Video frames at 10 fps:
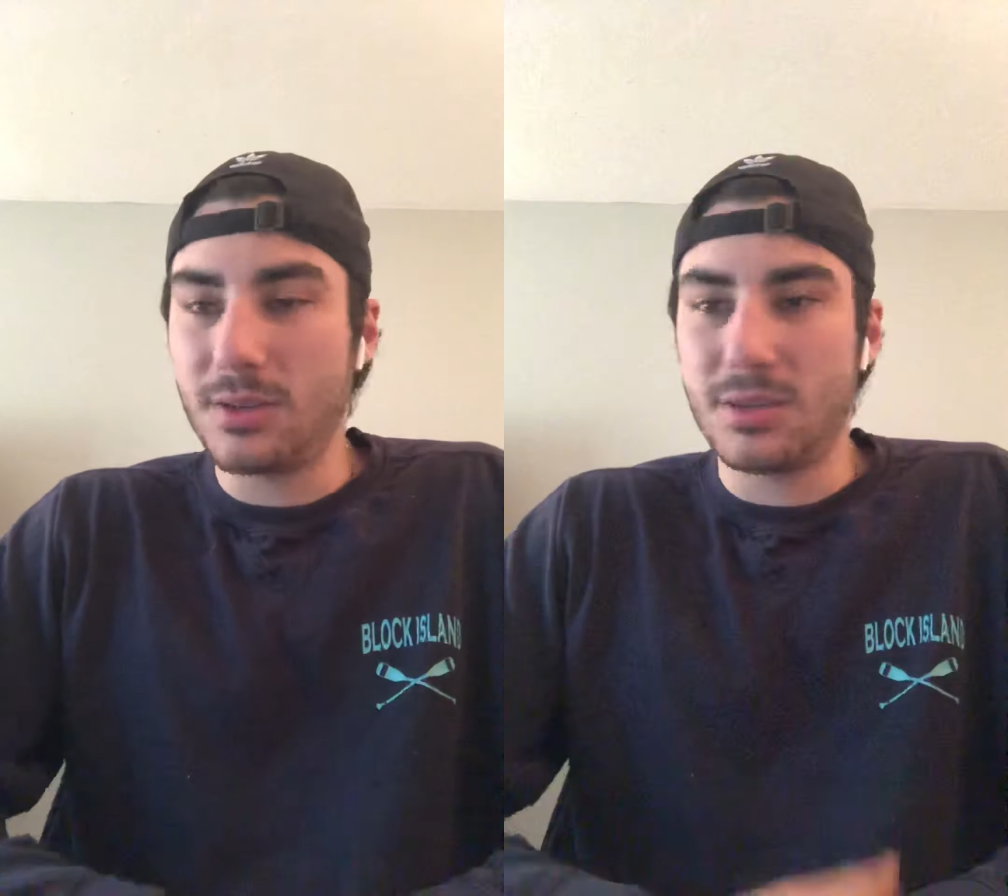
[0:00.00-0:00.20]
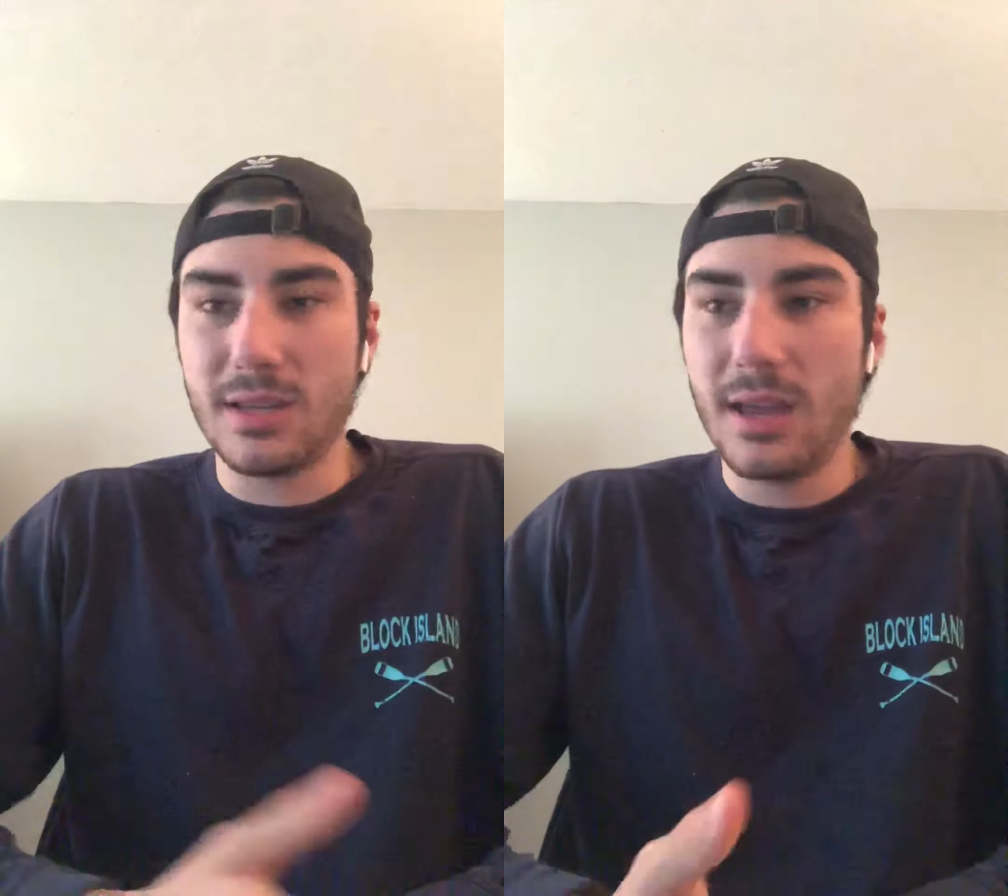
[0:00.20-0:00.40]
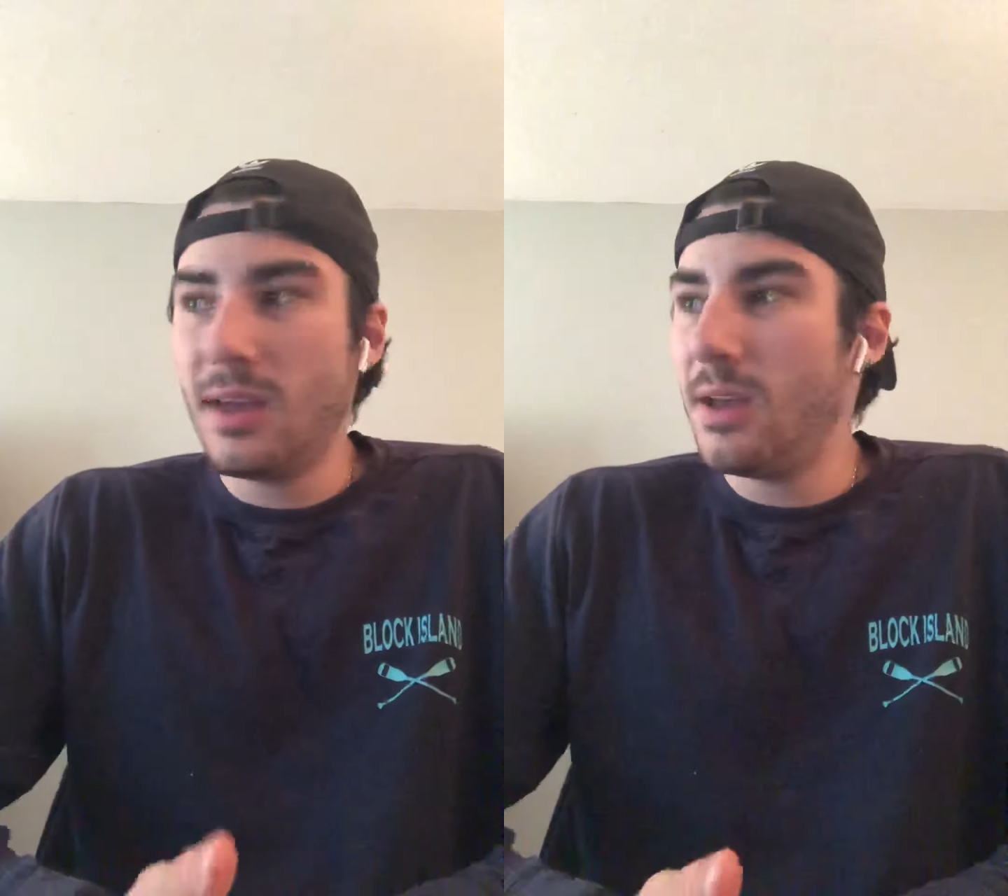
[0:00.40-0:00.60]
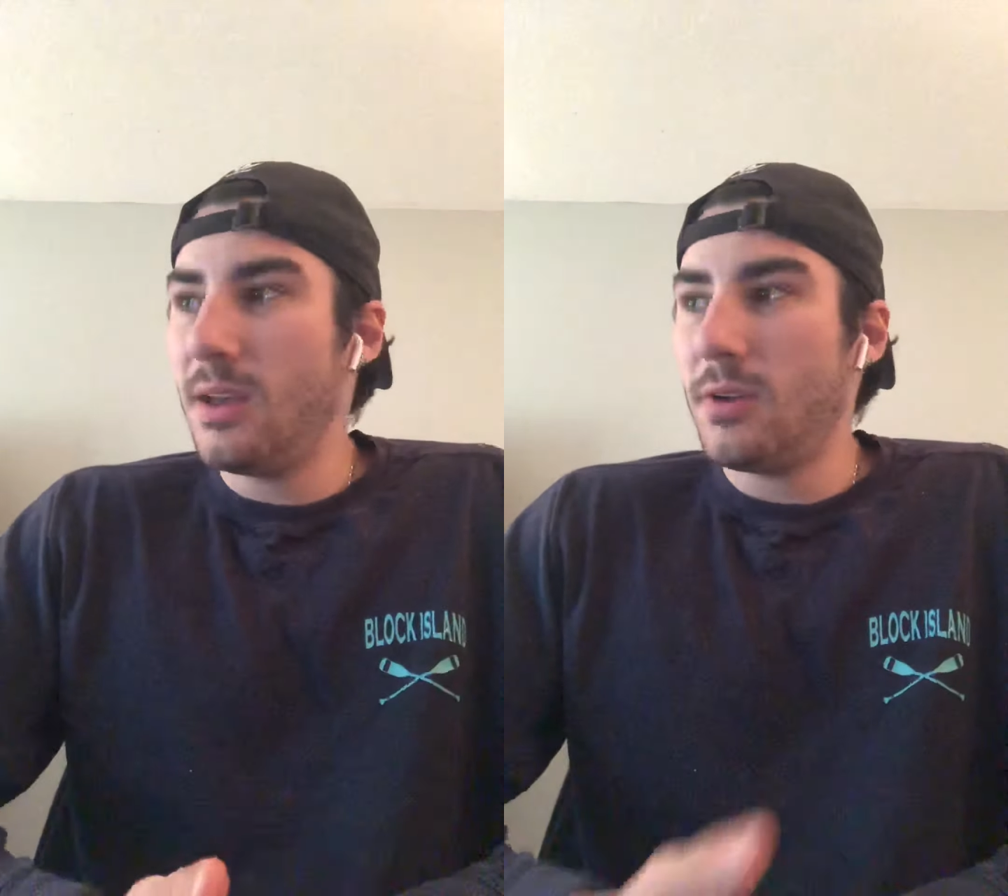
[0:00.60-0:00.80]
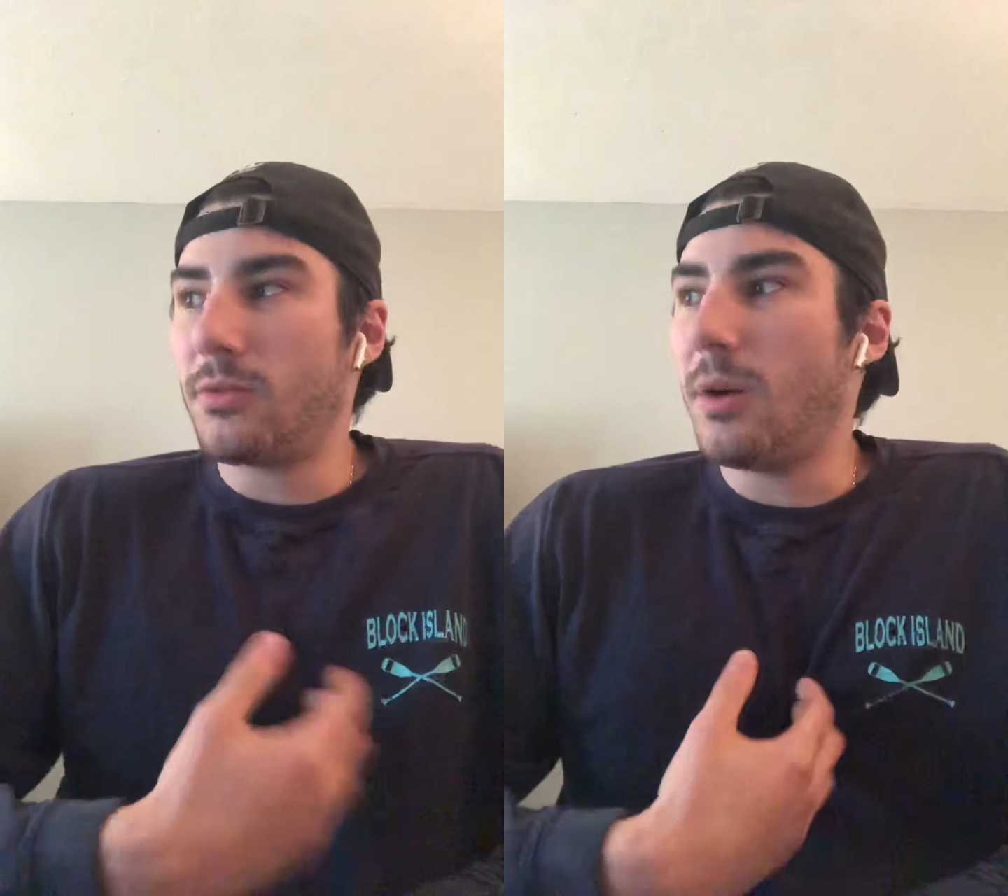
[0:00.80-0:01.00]
Just
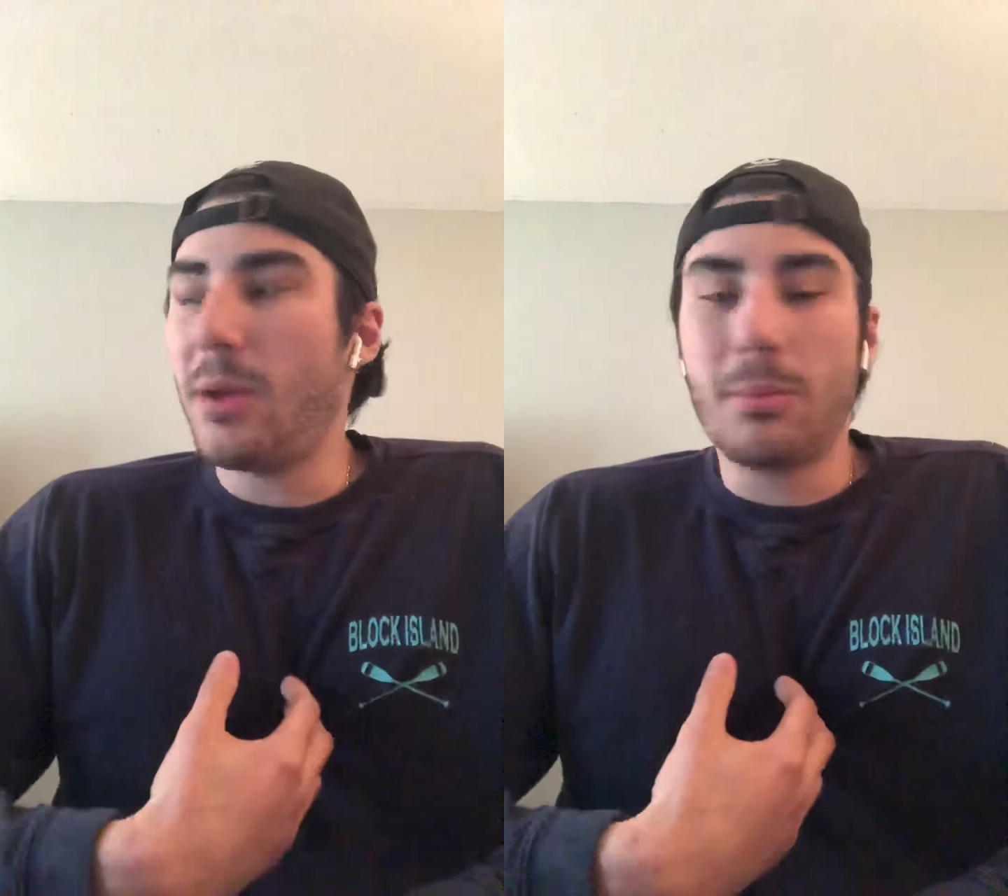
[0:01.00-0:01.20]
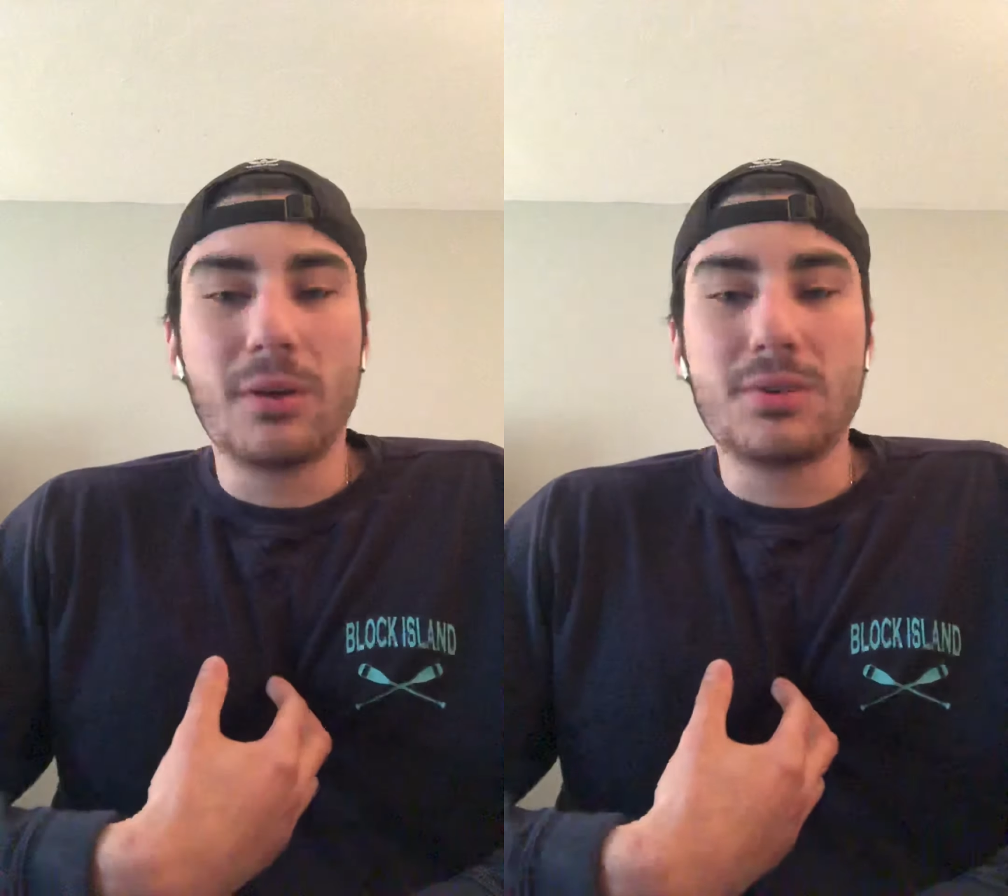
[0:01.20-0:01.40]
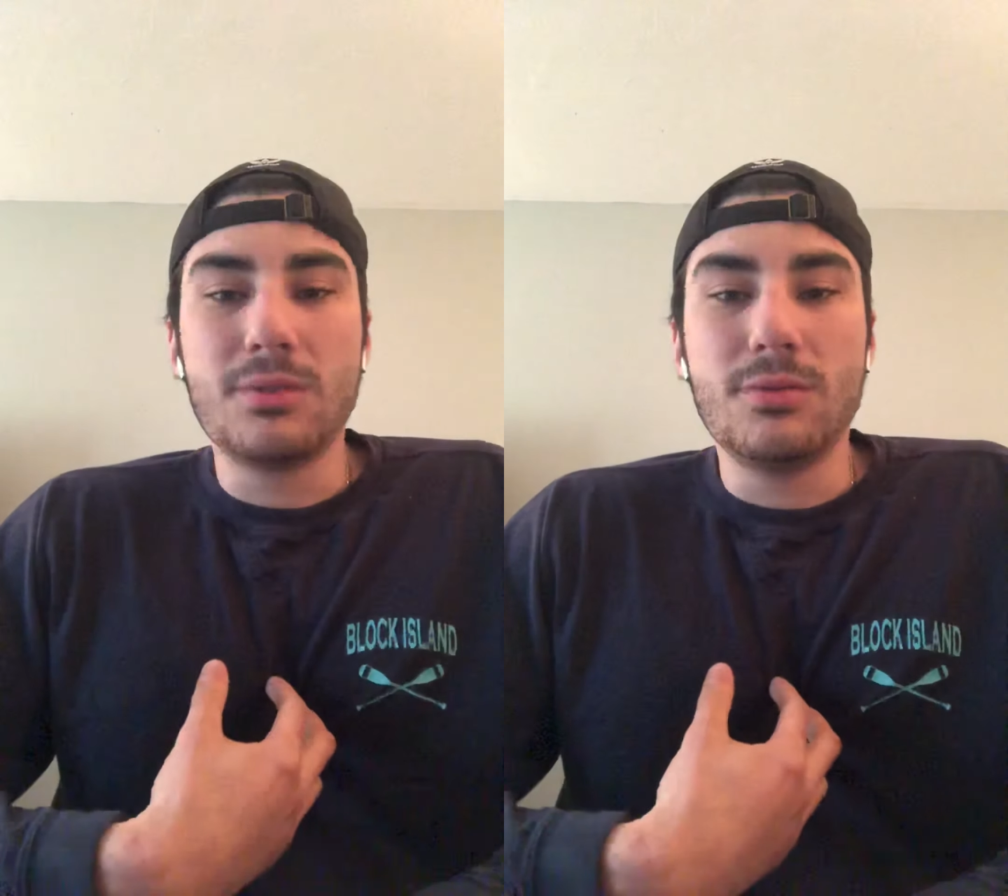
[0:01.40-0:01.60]
from a person